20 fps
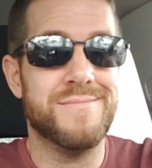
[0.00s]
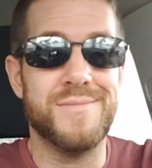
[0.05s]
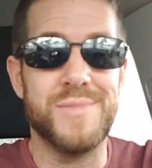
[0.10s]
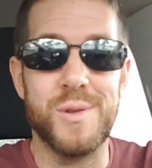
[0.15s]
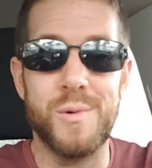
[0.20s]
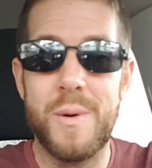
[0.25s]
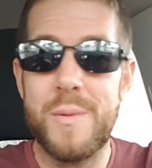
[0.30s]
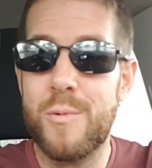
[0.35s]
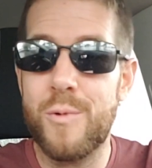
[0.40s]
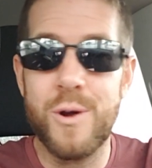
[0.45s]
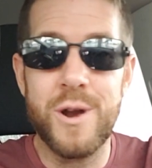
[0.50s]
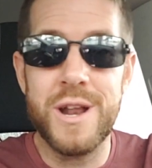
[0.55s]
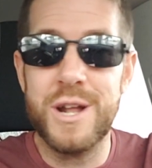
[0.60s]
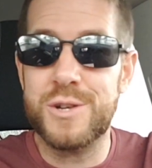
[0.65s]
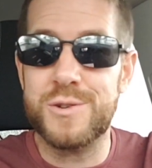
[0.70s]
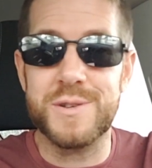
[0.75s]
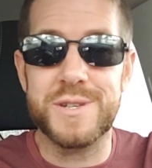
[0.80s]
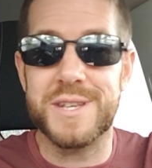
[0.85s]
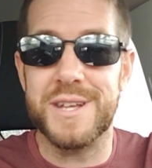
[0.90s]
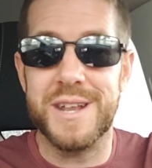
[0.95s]
the women weren't
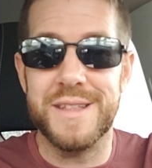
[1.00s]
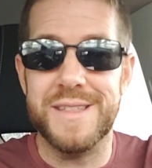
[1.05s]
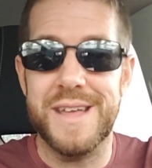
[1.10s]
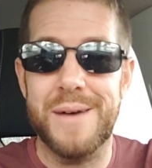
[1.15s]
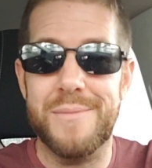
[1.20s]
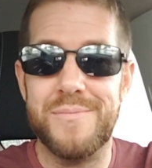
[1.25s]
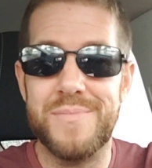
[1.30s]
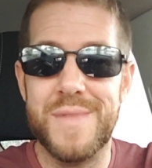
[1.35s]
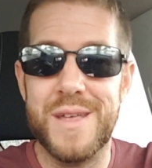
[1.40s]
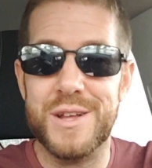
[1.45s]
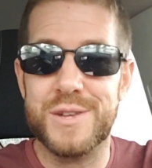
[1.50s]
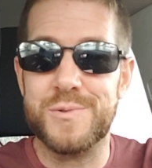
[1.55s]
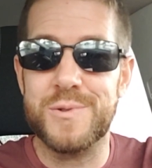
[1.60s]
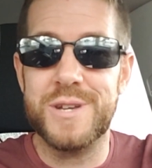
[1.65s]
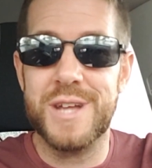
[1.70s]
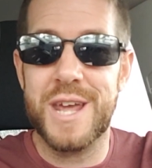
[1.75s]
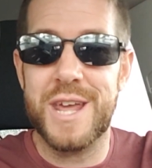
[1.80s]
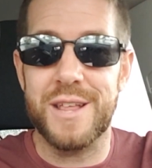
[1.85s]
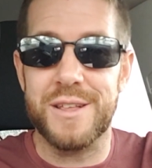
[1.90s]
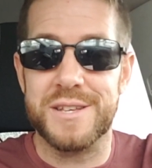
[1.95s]
interested in them. It's
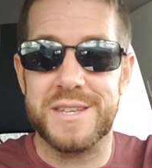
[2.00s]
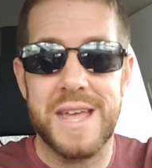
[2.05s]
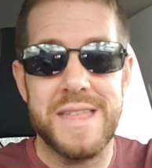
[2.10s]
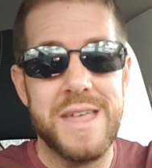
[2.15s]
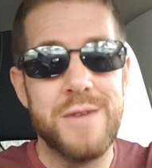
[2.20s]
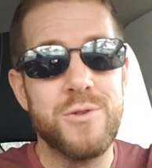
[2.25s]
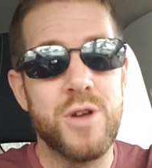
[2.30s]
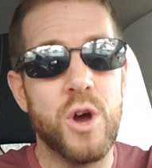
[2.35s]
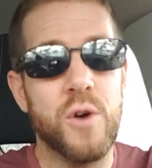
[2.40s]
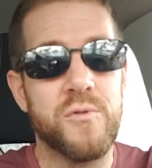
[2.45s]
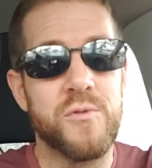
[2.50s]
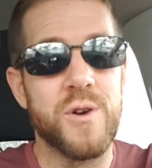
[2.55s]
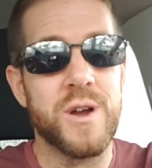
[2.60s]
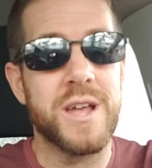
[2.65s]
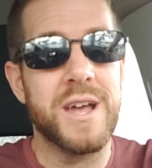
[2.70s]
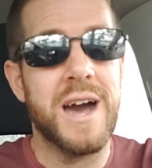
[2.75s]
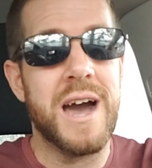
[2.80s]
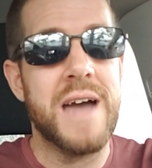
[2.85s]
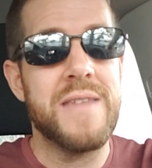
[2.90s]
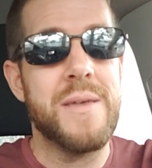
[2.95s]
ridiculous. And they would go for a
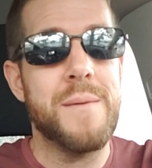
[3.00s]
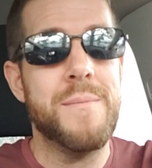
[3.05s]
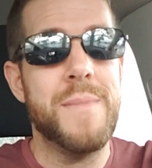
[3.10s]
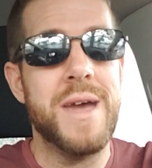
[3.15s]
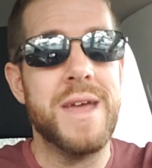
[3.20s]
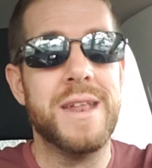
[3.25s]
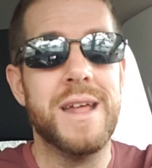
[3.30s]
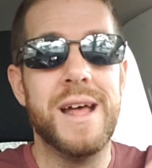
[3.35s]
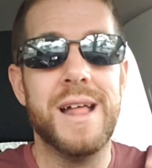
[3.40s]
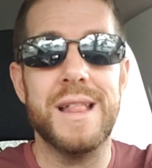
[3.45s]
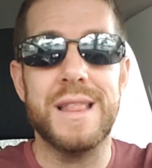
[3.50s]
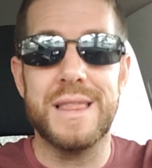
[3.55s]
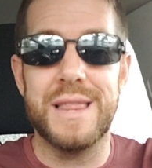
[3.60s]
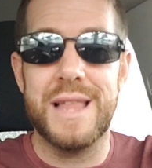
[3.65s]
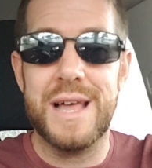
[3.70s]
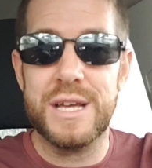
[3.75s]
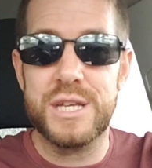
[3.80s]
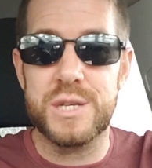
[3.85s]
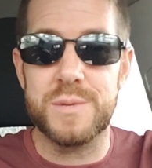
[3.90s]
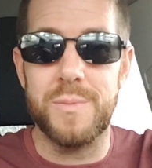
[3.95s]
guy that made
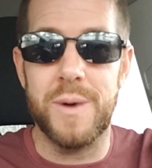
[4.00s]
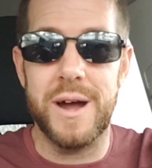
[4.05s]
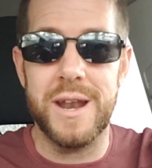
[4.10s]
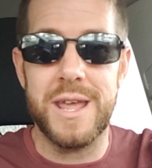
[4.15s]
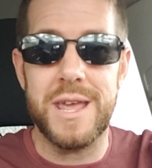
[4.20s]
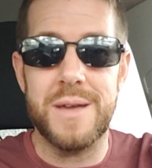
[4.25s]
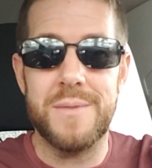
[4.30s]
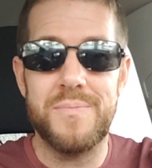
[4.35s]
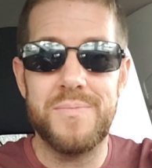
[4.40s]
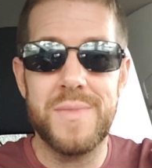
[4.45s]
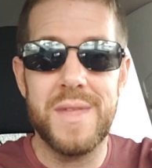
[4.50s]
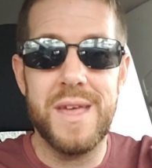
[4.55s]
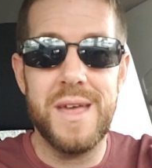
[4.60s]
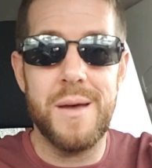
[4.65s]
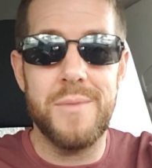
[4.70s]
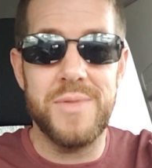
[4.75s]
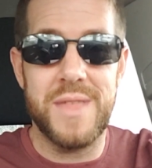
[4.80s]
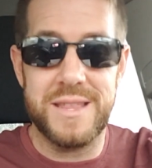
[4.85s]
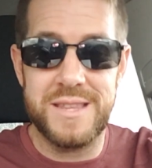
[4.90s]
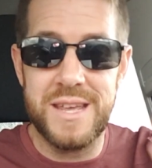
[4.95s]
less money,
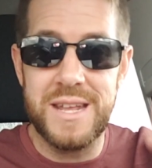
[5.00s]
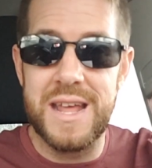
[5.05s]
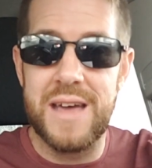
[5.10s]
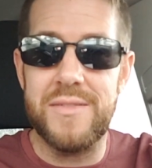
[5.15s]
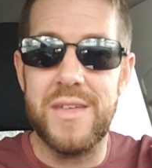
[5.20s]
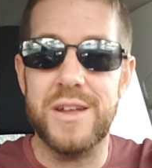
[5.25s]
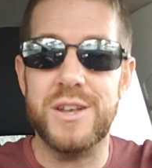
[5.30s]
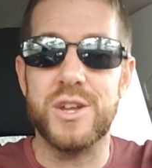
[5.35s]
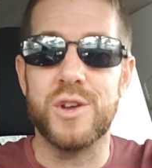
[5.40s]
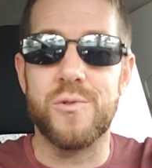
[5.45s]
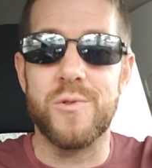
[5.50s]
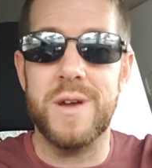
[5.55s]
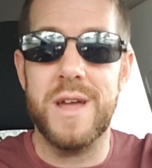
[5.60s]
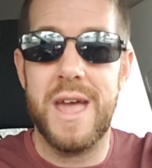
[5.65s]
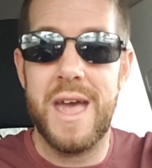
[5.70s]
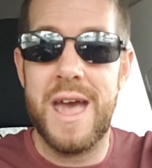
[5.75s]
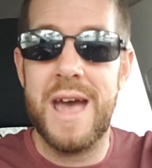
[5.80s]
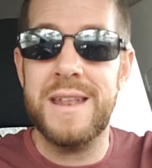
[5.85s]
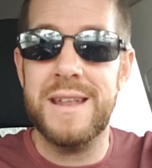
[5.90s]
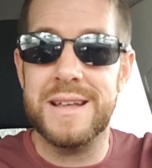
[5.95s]
that did have that
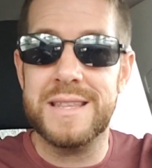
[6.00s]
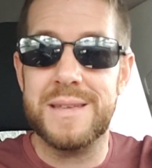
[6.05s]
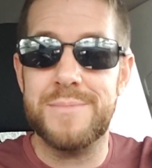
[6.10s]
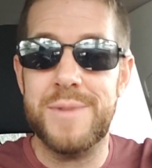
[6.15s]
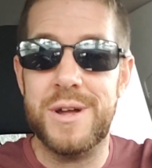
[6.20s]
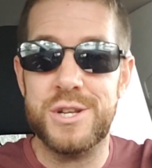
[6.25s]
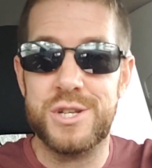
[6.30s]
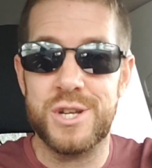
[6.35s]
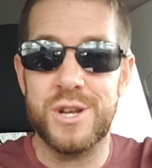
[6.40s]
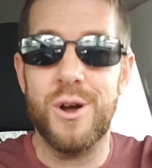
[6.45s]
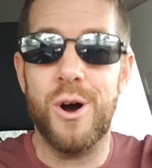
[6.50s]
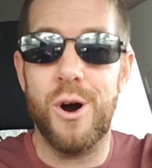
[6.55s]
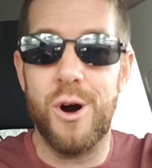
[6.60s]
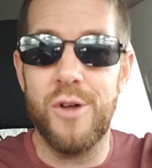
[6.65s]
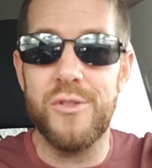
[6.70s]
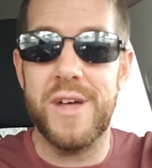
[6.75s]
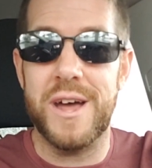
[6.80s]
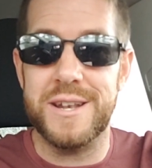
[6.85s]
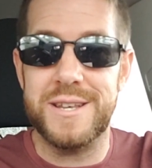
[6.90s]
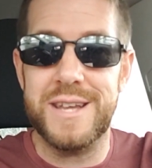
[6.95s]
degree, and not to mention
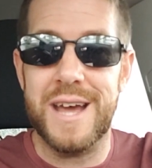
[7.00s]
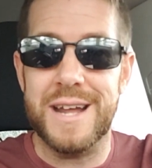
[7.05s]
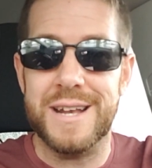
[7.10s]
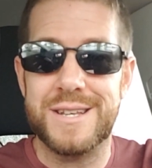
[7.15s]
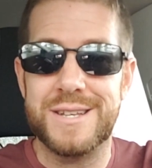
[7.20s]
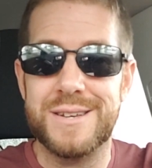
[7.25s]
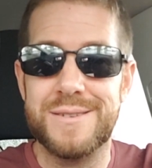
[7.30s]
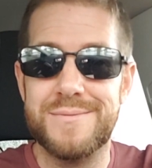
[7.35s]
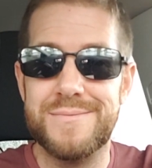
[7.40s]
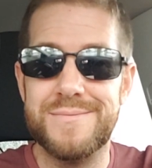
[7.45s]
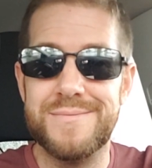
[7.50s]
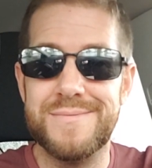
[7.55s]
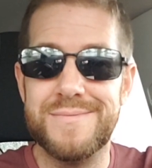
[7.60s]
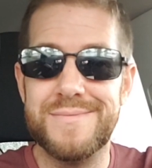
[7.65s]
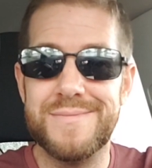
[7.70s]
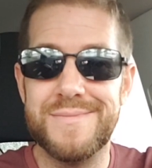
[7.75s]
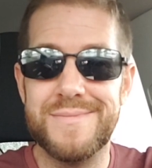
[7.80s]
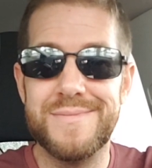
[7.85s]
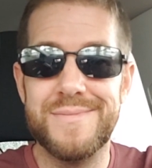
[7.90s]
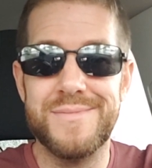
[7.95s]
all that debt.
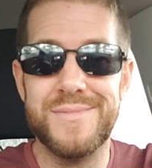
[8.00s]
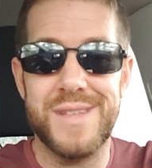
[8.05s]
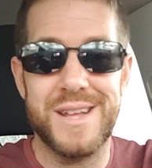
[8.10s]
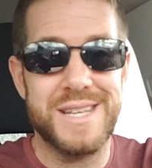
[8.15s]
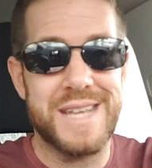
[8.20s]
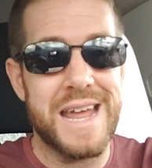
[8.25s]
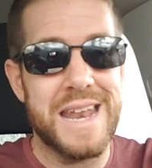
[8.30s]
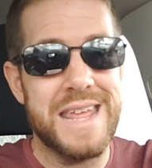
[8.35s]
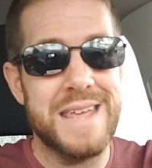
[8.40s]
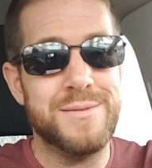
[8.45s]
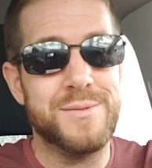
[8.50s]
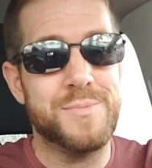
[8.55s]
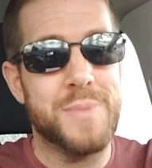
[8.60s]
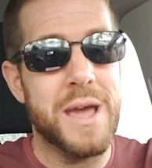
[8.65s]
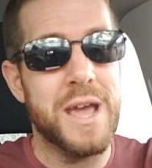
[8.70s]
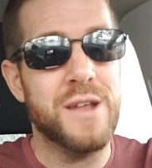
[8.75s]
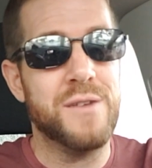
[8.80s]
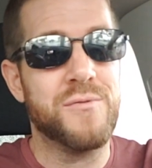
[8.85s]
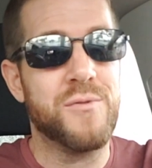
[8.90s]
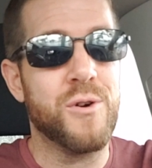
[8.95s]
The debt he's
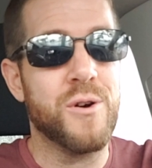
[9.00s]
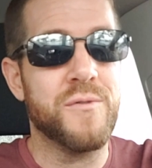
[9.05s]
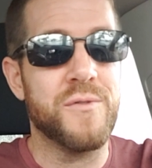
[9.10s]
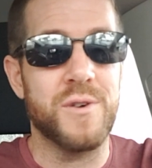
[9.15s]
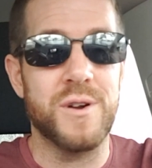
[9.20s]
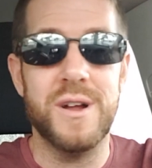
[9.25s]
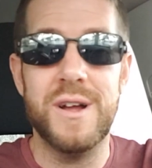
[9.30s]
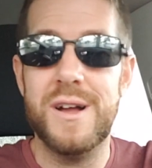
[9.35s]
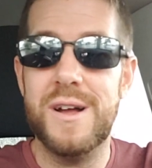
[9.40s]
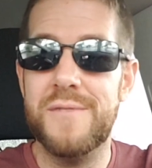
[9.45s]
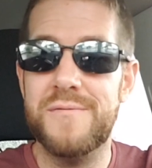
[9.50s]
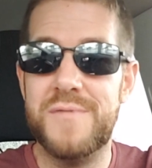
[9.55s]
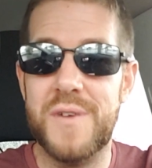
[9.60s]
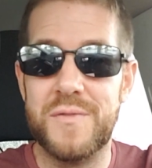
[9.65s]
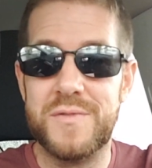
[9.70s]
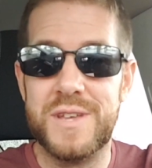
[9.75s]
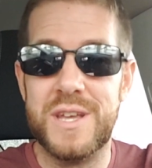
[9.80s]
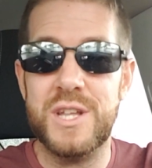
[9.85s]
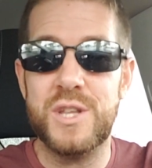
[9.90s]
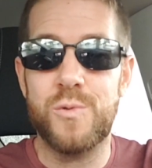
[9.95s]
paying for
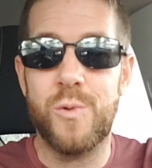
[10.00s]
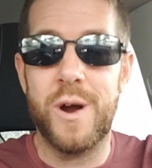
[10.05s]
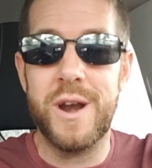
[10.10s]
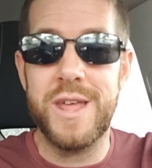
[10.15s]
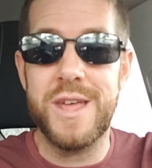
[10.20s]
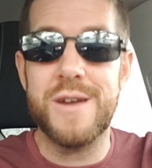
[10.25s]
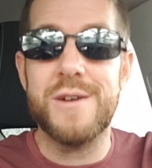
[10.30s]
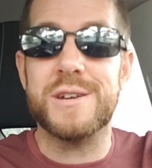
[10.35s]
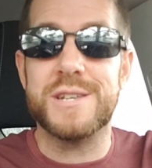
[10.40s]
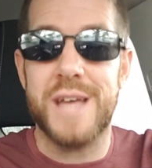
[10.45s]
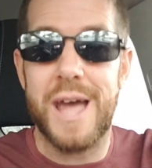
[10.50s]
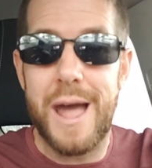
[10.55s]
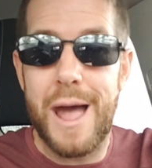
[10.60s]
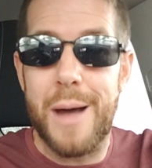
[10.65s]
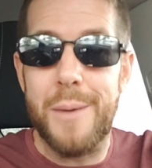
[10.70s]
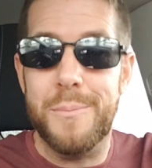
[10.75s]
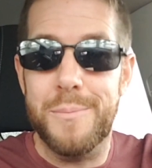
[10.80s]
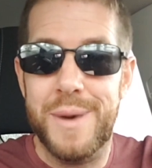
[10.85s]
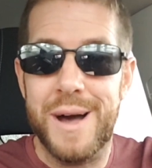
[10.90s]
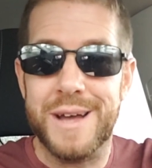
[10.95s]
15, 20 years
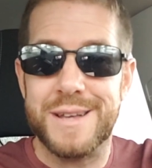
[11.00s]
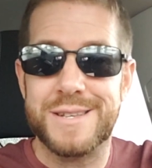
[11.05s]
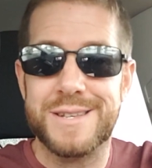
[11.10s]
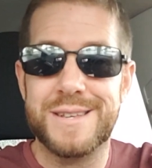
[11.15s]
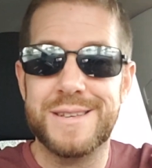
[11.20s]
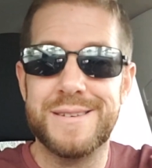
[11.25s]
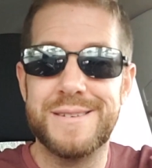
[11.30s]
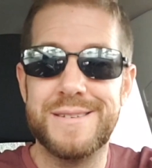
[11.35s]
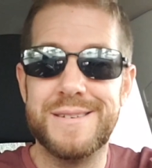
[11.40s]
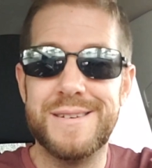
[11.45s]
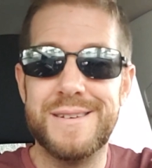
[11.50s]
at best.